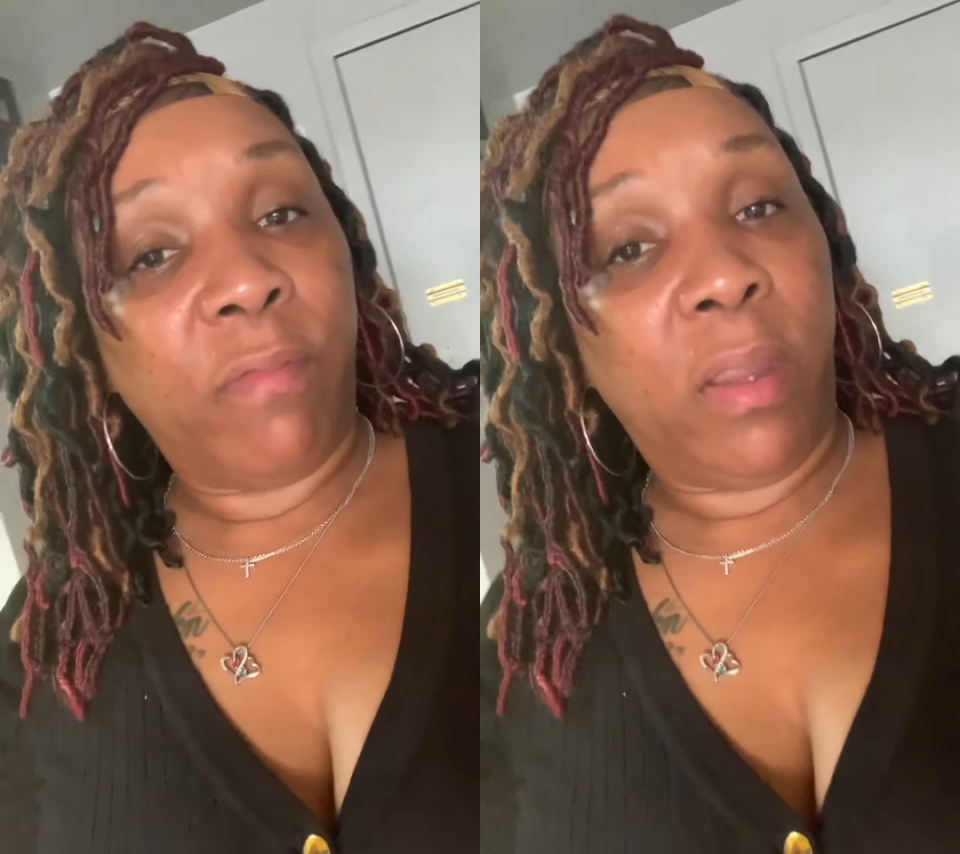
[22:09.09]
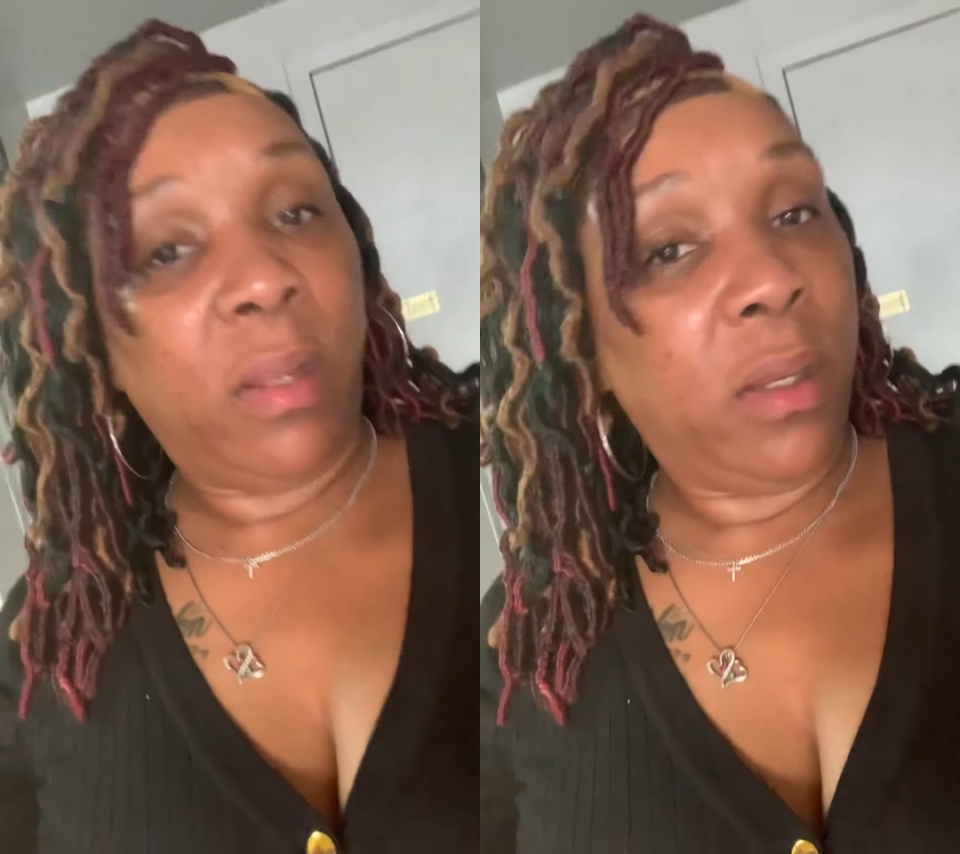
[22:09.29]

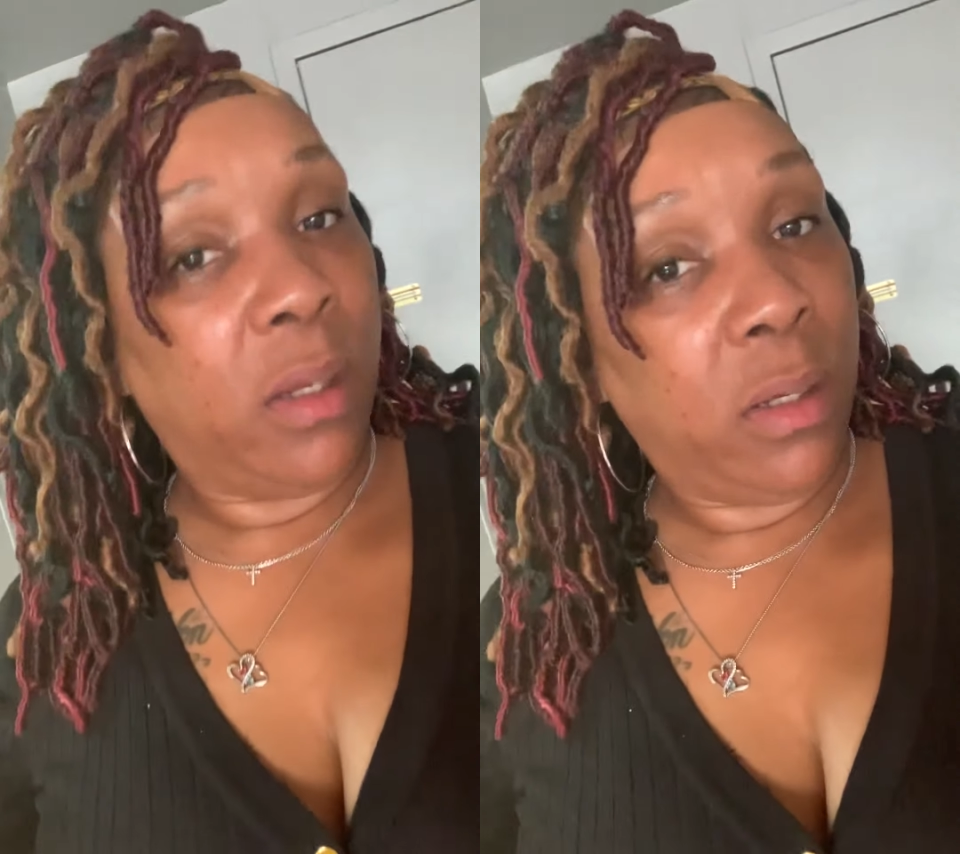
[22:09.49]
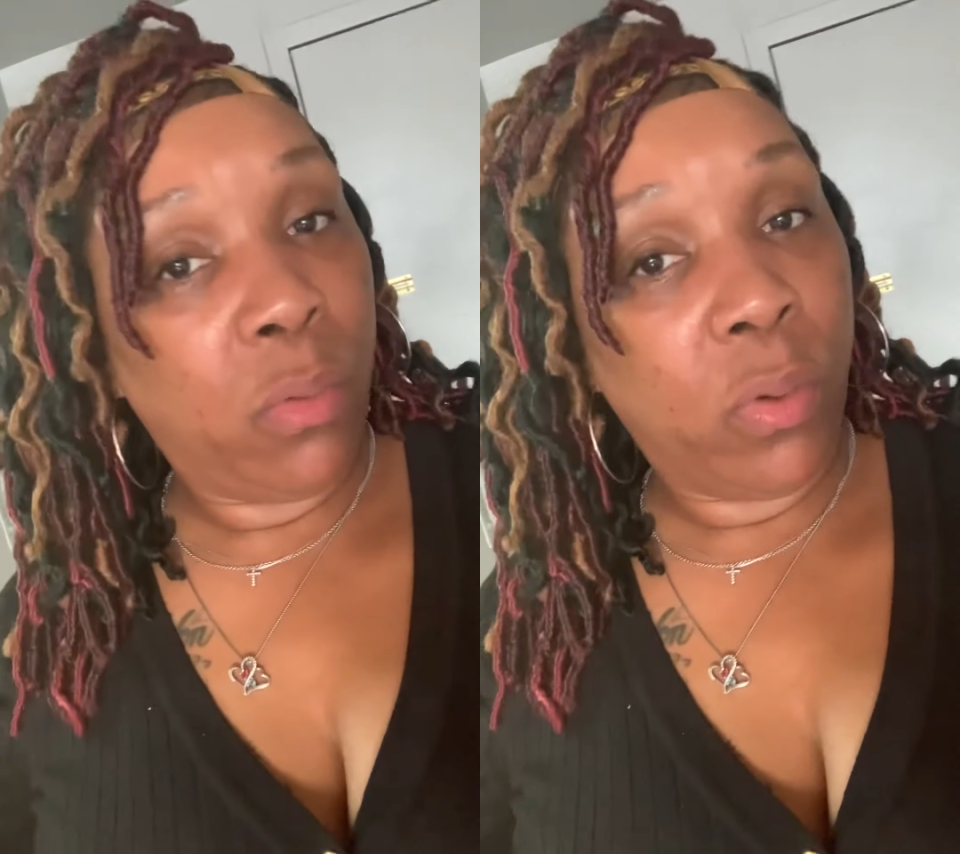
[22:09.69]

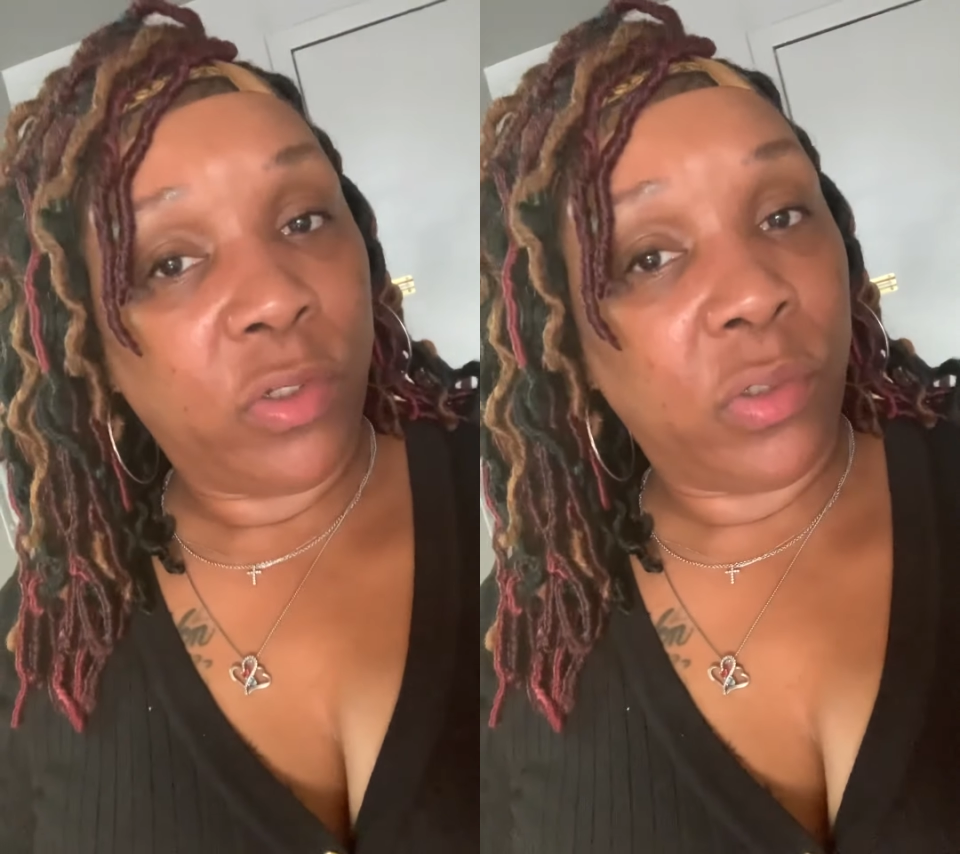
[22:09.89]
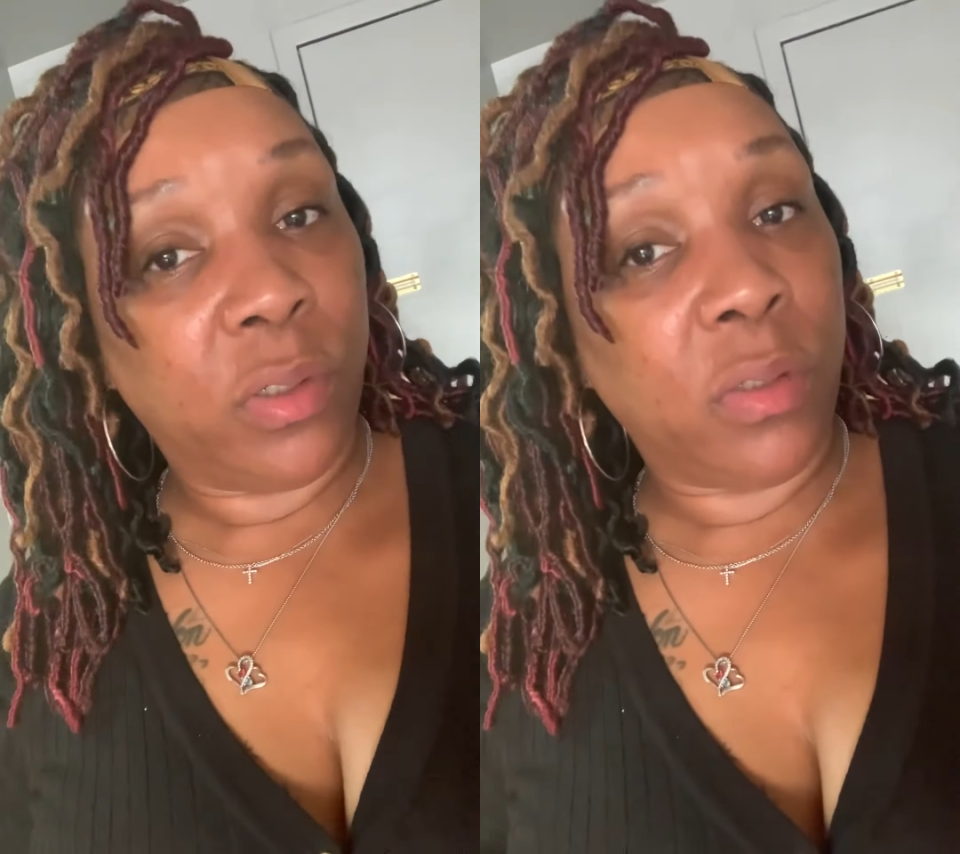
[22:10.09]
any
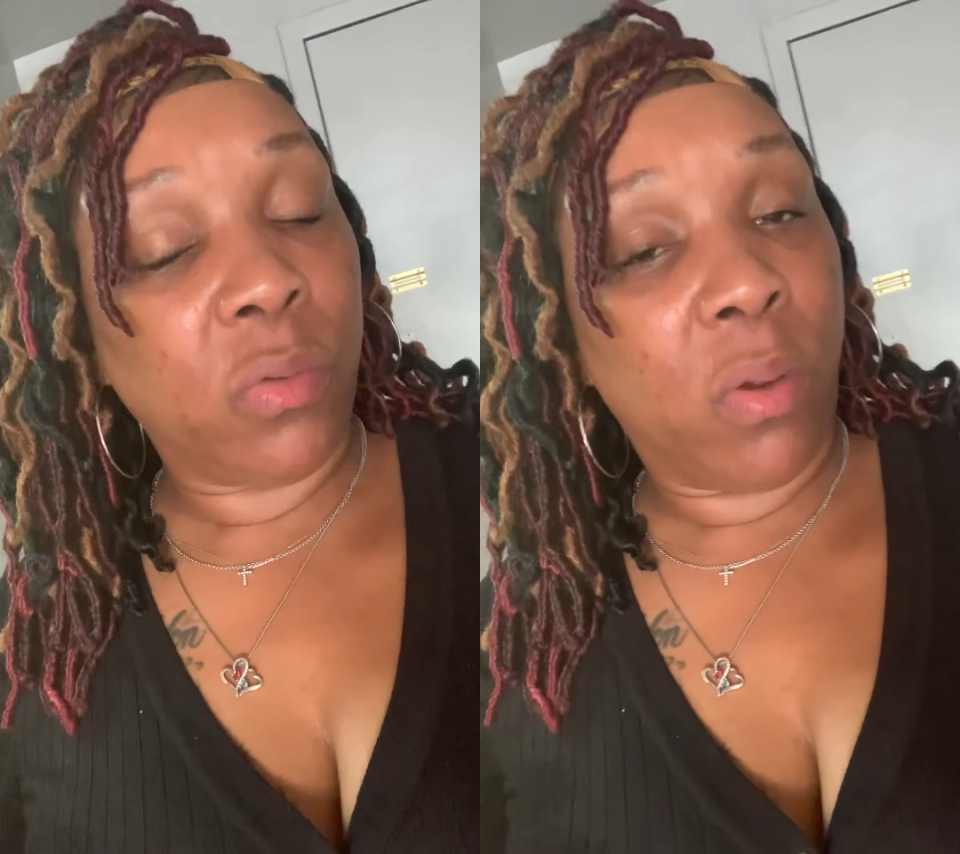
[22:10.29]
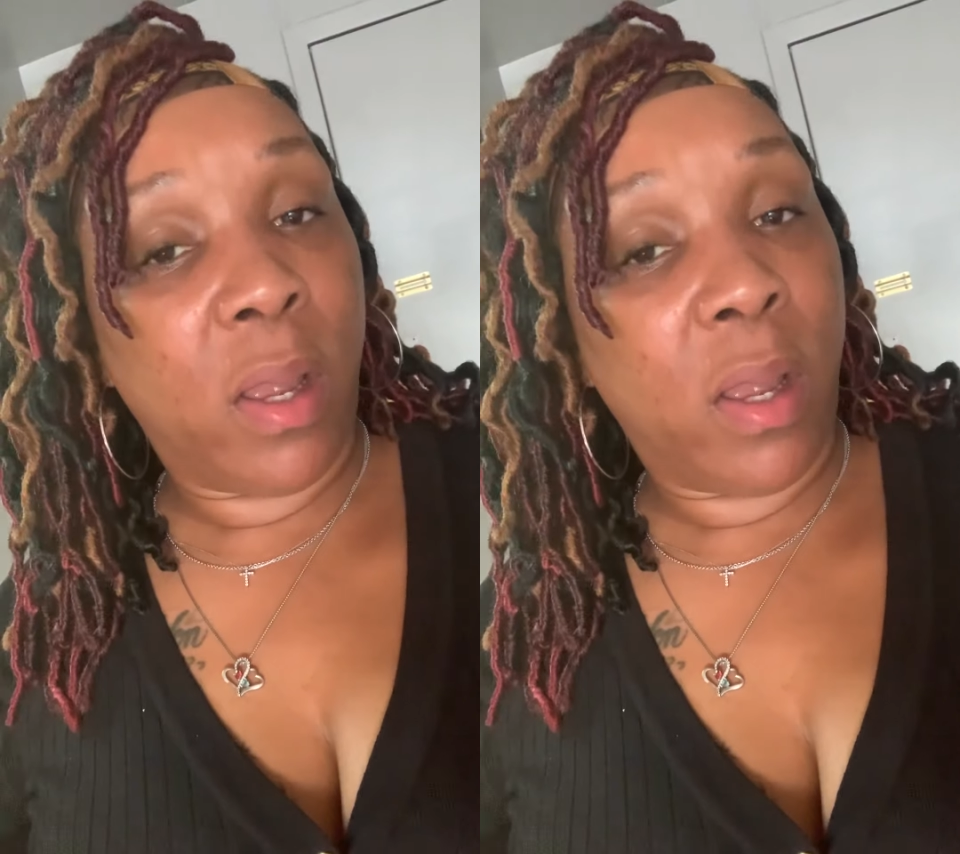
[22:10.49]
questions on